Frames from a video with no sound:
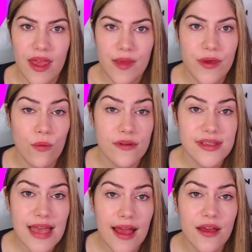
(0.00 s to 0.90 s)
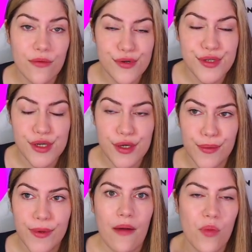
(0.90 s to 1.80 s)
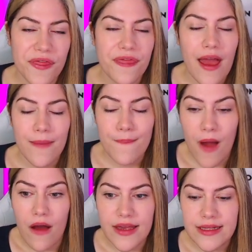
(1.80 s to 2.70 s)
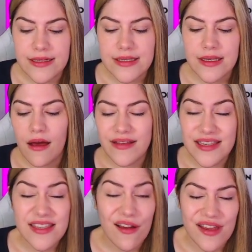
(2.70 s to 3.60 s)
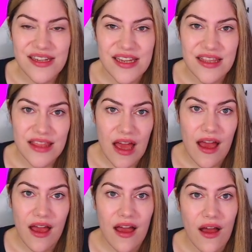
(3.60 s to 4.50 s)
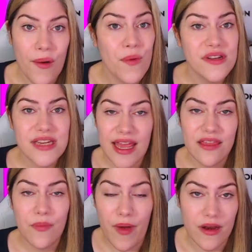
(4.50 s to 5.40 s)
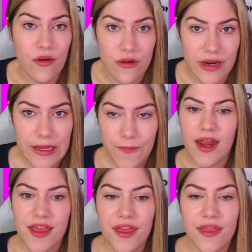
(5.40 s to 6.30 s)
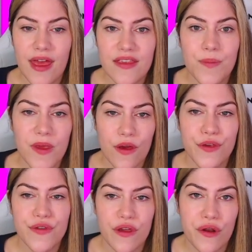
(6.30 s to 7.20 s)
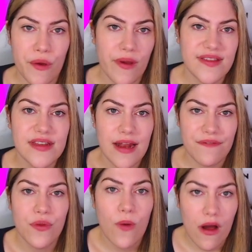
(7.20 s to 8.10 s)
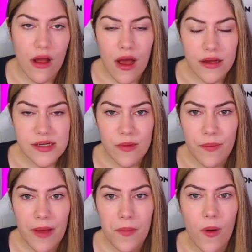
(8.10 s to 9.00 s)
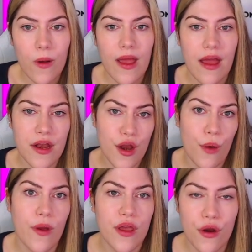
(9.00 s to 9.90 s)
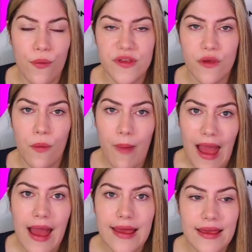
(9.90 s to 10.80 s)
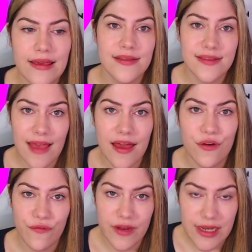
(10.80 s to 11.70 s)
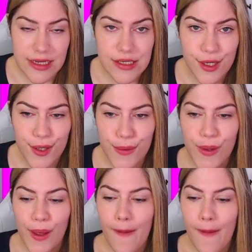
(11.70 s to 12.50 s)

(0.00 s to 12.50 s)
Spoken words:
maybe what Saka would do. And with that in mind, I decided that I would take the punt on it. And I think that's because I know I still have the wild card in my back pocket. I know I can always go back to Saka if I need to.